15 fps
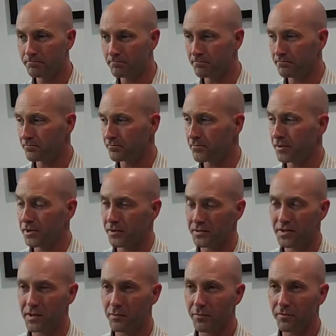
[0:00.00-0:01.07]

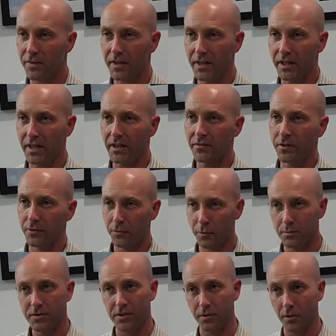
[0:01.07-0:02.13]
of the
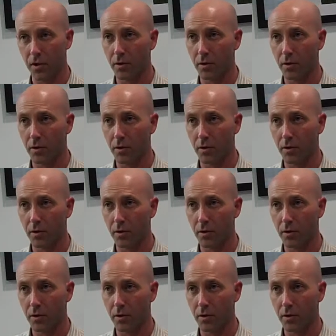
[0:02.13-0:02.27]
groups that